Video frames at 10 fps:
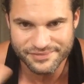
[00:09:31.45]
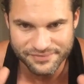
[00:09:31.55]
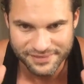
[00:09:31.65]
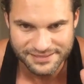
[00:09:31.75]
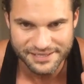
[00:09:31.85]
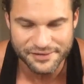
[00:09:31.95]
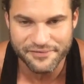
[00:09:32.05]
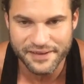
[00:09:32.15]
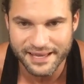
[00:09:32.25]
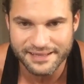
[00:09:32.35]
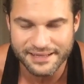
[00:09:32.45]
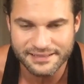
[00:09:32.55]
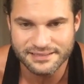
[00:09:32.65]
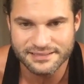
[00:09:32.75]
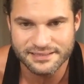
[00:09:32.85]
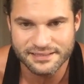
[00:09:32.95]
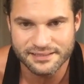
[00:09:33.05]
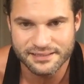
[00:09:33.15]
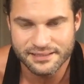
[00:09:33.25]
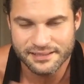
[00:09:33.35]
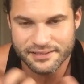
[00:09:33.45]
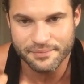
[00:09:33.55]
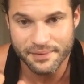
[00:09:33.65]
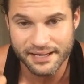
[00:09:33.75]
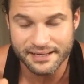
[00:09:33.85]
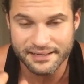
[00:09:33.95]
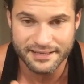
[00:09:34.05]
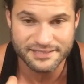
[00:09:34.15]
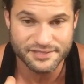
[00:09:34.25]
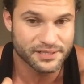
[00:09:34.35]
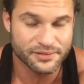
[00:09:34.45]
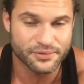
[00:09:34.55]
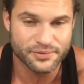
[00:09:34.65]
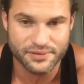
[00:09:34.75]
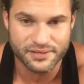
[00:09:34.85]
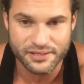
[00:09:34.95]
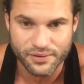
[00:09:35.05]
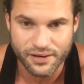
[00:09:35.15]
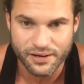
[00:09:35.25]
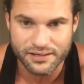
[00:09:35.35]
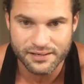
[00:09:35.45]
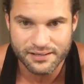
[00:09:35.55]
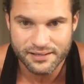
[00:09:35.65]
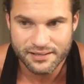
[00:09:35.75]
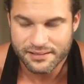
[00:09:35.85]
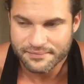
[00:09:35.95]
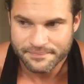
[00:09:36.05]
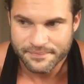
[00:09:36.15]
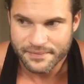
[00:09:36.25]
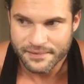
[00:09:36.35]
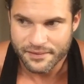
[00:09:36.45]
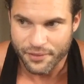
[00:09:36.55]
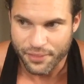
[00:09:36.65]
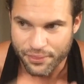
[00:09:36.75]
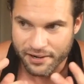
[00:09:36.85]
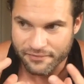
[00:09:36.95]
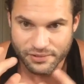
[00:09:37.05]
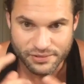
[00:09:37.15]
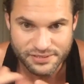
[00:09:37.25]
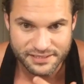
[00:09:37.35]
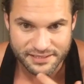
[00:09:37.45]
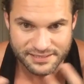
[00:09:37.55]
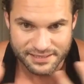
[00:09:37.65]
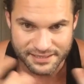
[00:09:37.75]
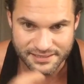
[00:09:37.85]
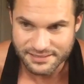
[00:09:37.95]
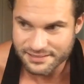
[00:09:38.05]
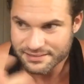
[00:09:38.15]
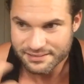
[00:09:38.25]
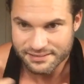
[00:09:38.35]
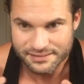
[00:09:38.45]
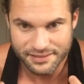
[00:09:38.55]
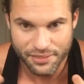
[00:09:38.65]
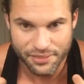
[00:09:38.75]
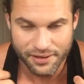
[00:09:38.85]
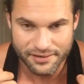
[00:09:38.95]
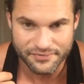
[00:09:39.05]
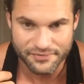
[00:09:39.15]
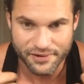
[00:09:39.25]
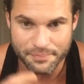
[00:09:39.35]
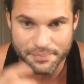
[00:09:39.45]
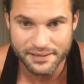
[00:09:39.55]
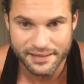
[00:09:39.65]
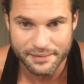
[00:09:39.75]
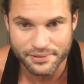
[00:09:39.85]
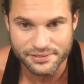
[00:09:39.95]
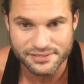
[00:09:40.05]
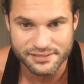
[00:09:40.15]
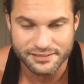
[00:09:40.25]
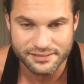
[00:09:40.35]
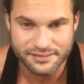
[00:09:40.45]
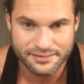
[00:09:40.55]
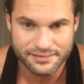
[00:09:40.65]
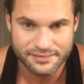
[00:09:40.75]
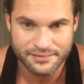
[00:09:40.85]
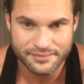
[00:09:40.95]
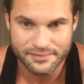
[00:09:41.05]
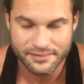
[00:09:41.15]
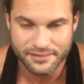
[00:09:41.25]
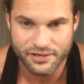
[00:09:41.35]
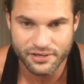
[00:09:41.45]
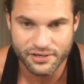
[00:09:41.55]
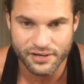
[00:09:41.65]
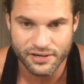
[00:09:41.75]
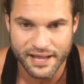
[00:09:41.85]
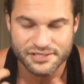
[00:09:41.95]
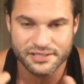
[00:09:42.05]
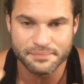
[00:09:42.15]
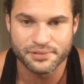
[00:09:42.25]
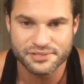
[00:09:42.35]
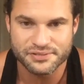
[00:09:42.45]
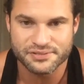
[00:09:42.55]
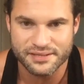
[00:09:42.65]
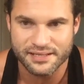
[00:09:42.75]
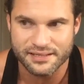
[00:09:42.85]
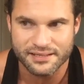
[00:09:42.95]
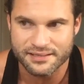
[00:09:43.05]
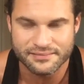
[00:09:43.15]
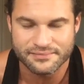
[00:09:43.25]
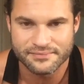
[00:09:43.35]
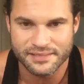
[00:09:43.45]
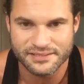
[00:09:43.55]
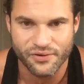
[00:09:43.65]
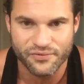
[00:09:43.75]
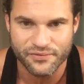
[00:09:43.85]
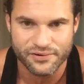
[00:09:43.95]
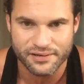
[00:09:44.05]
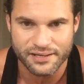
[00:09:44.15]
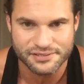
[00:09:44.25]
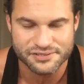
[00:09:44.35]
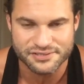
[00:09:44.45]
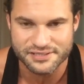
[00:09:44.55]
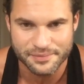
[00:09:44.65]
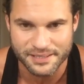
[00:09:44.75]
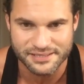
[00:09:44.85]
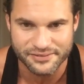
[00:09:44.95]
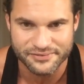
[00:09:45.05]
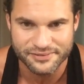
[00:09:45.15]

let's say your fake identity in your mind, and that's really who you think you are, the thought of losing these things, the thought of not being that person could actually push you to think, it's over, I should just kill myself.